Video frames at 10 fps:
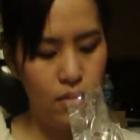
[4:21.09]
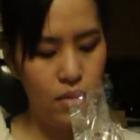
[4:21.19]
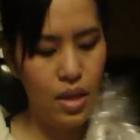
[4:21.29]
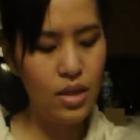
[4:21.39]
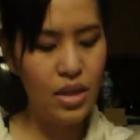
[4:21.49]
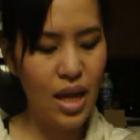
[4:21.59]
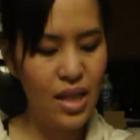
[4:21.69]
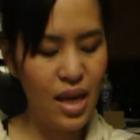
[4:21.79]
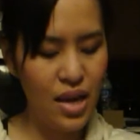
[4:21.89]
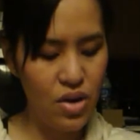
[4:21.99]
Actually, I
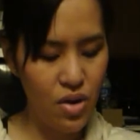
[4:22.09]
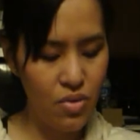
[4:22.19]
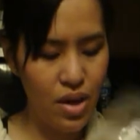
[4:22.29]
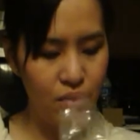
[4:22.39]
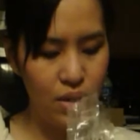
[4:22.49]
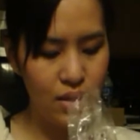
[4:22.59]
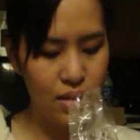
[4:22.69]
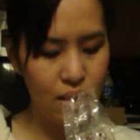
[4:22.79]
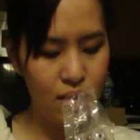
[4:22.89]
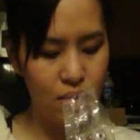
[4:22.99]
think I know that red
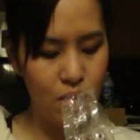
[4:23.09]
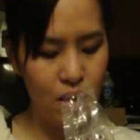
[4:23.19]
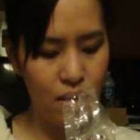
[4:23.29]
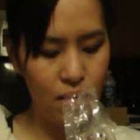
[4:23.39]
scent smell.